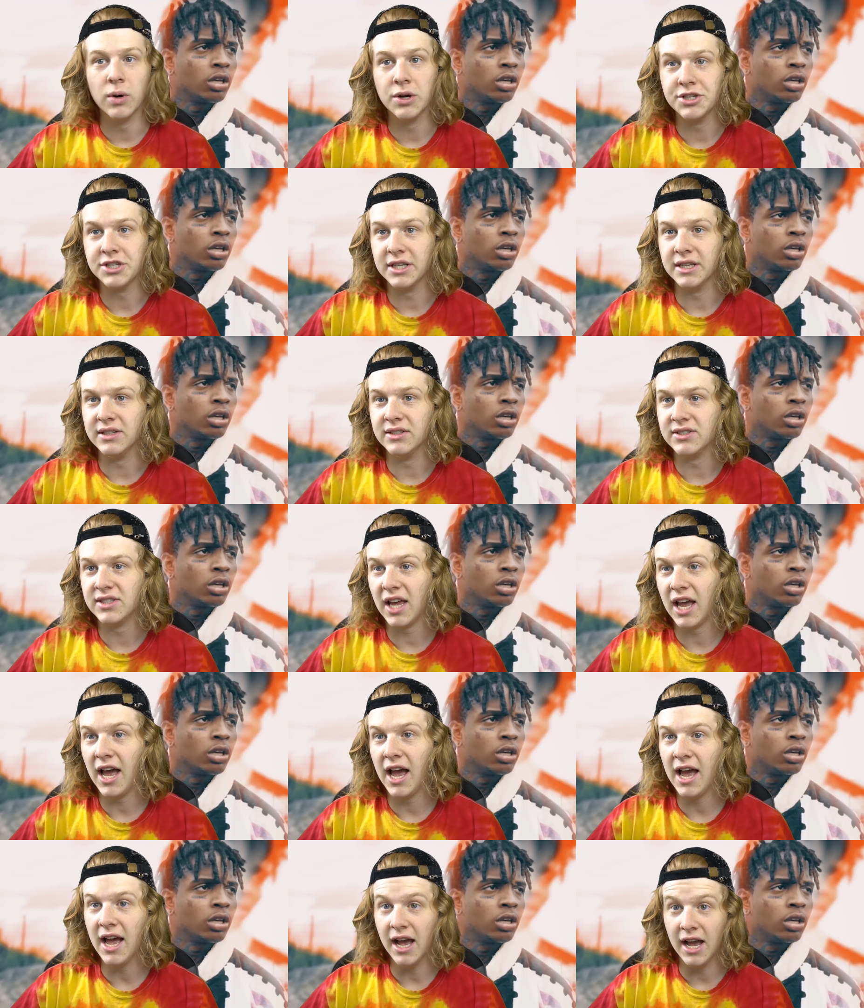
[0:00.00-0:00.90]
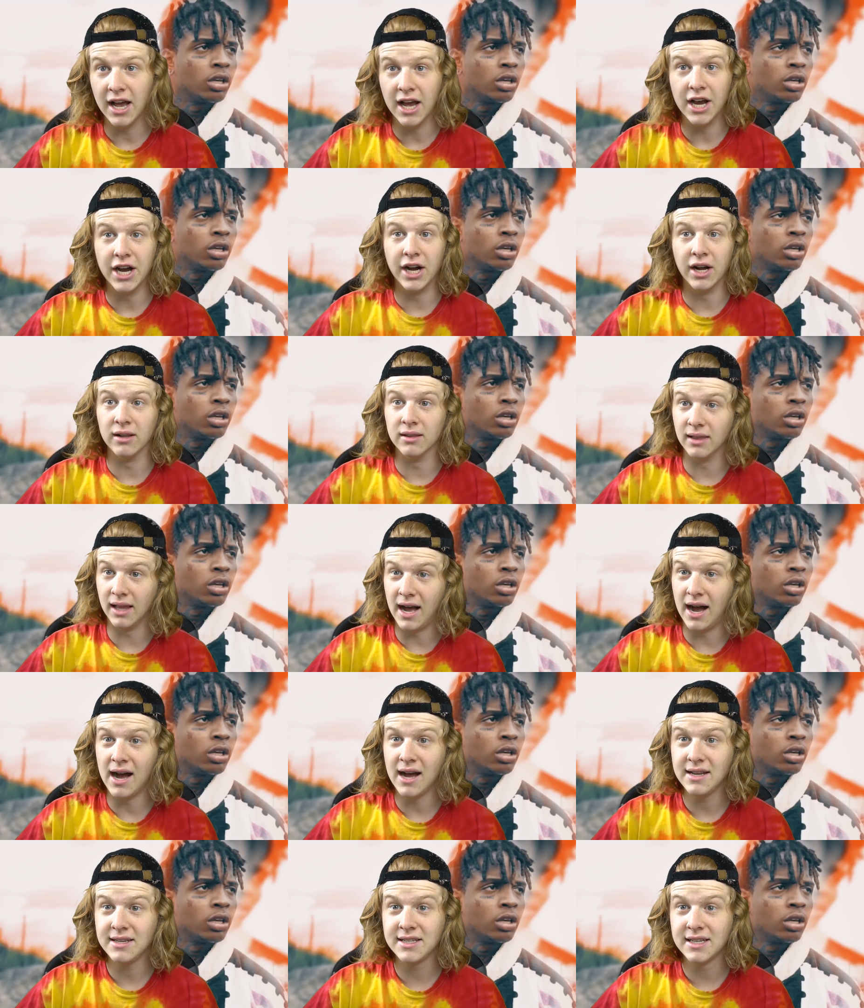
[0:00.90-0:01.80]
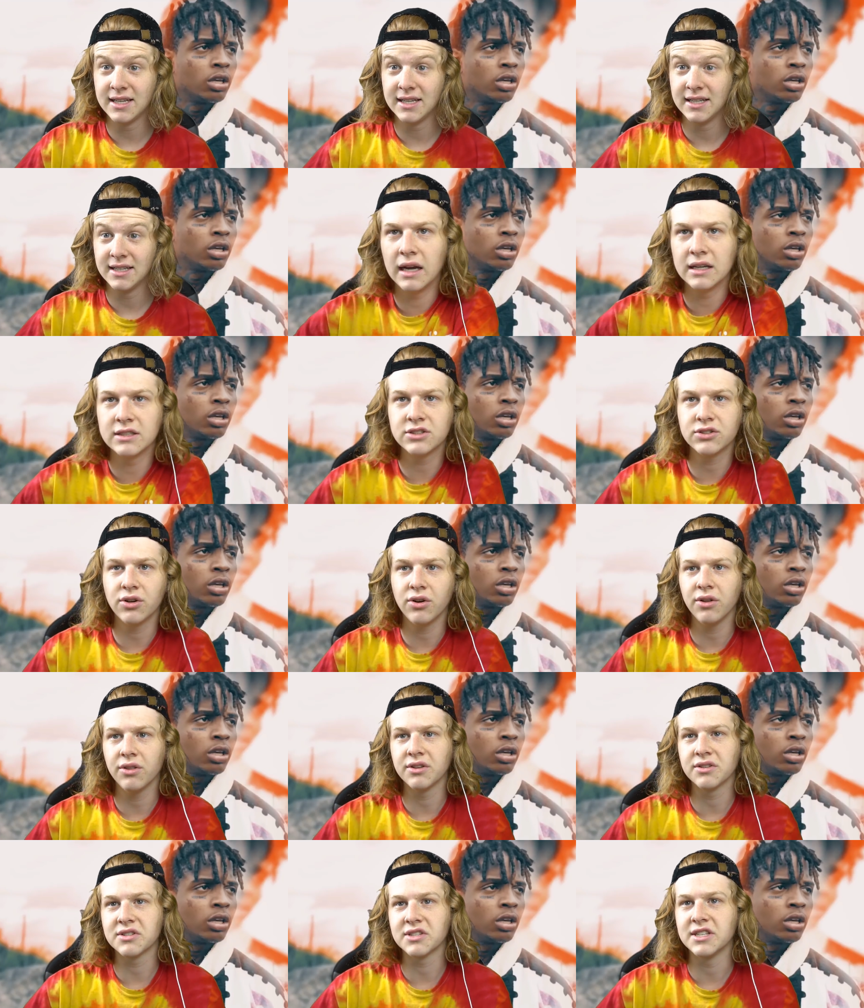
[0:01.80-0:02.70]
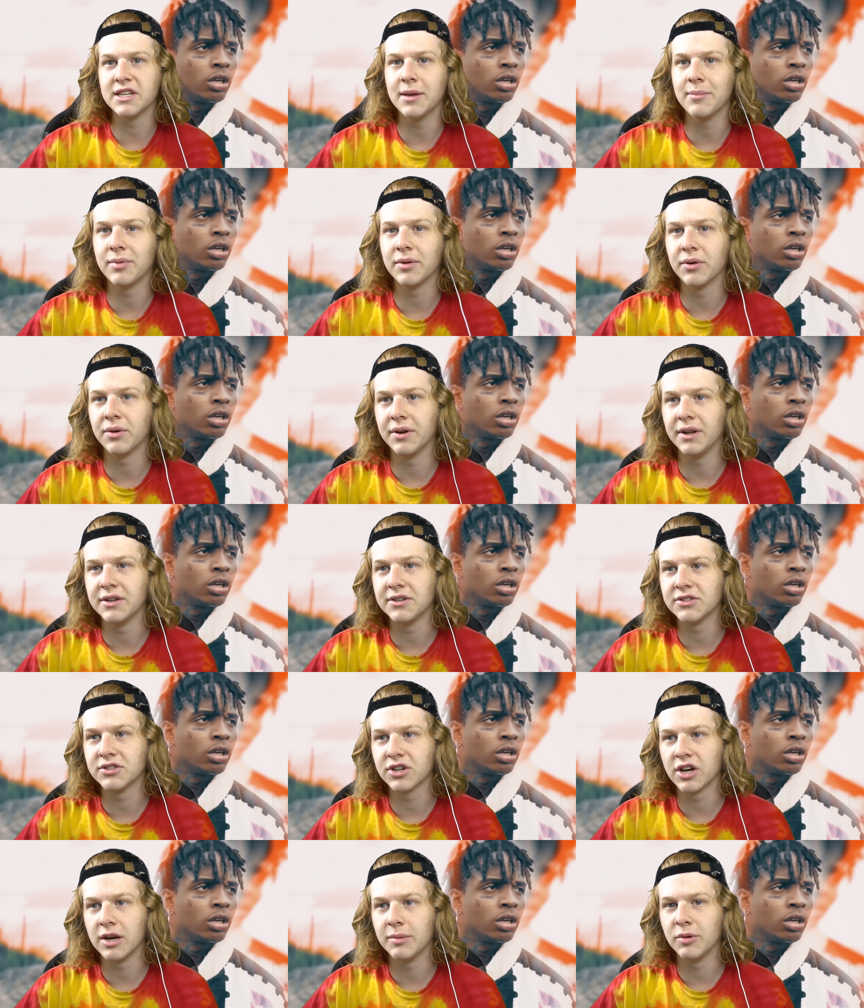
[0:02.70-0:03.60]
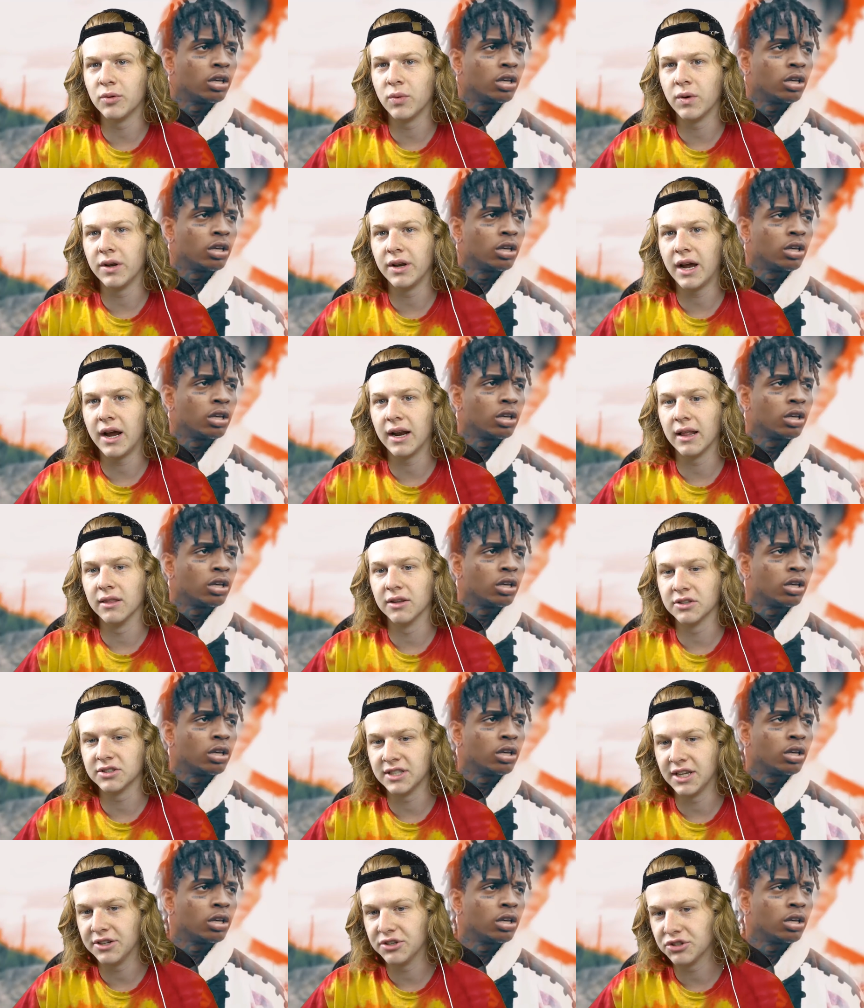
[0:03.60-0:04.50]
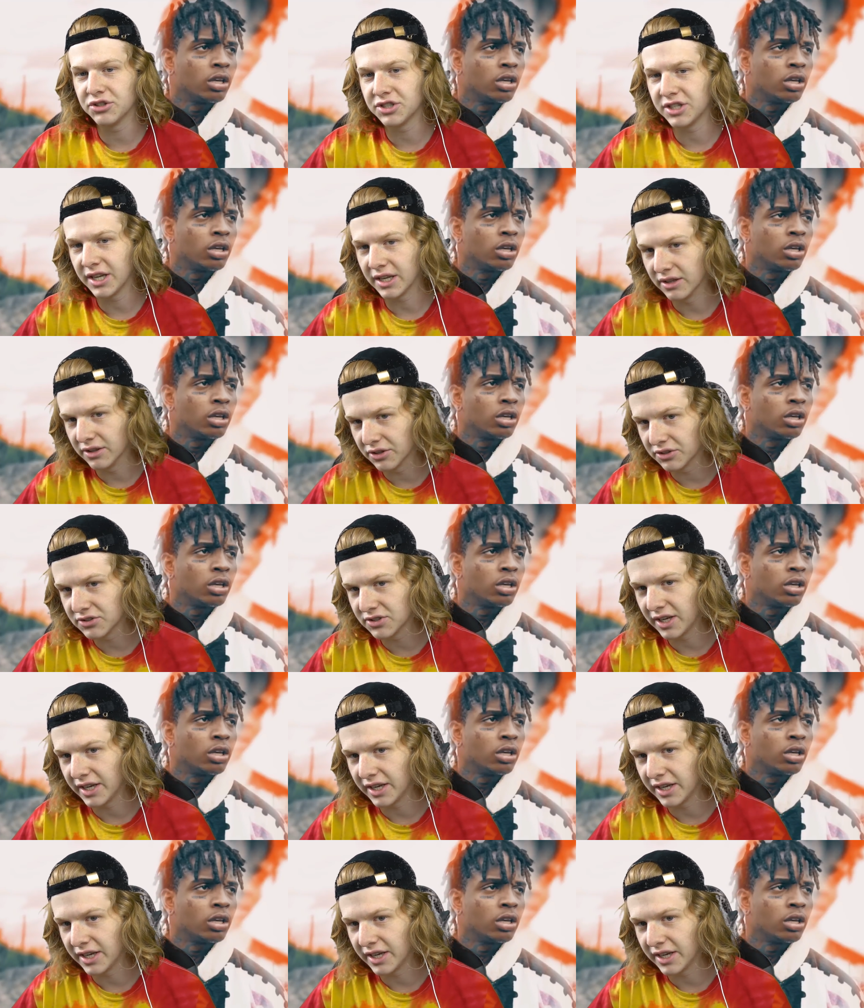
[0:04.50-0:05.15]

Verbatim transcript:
Speaker 1: which is a lot. I saw the snippet on Instagram and whatnot. It looks interesting. It looks